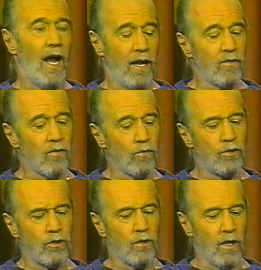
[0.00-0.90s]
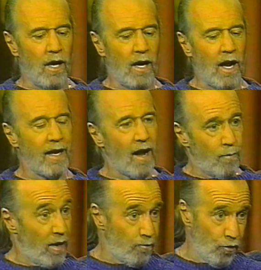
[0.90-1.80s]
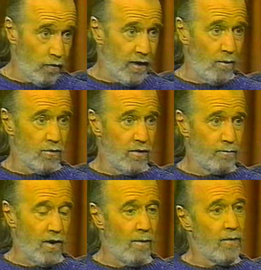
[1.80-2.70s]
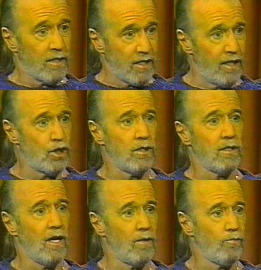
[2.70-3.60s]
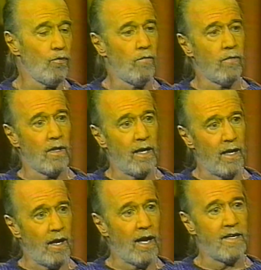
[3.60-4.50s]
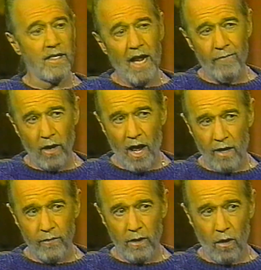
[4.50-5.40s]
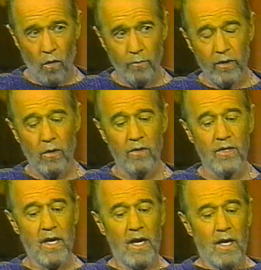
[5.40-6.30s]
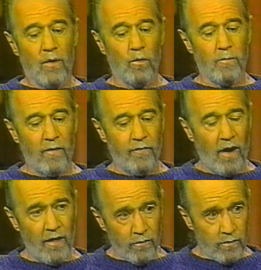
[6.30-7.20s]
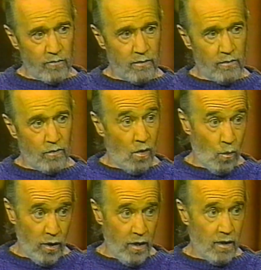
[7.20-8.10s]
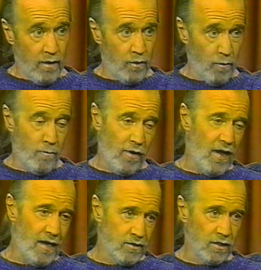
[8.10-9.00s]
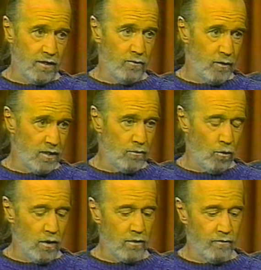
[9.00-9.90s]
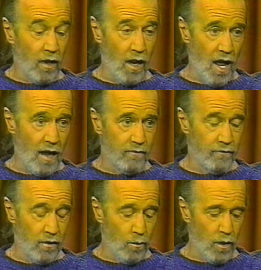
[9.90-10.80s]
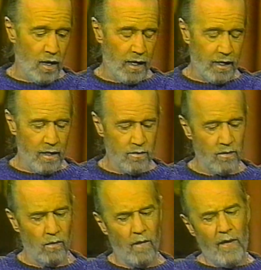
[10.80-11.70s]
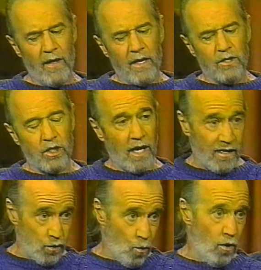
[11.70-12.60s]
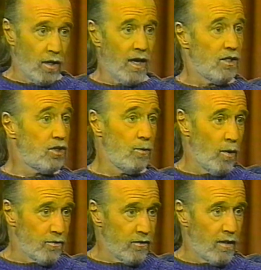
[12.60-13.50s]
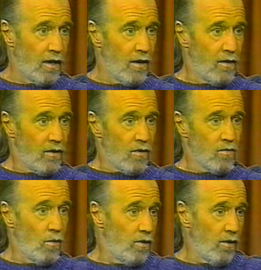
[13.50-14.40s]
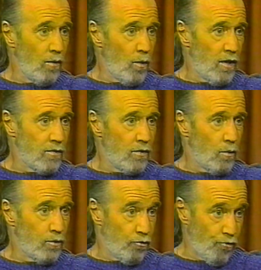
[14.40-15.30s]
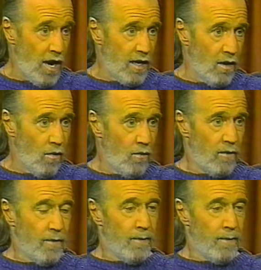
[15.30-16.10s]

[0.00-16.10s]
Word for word: And so, sure, I got my approval. That was it, Bob. Attention and approval. And I didn't have a lot of it at home because with my father, nowhere. I mean, my mother had to leave him. It didn't work a lot very well, I guess. So she had to work, and she wasn't there. So here I was, you know, with the radio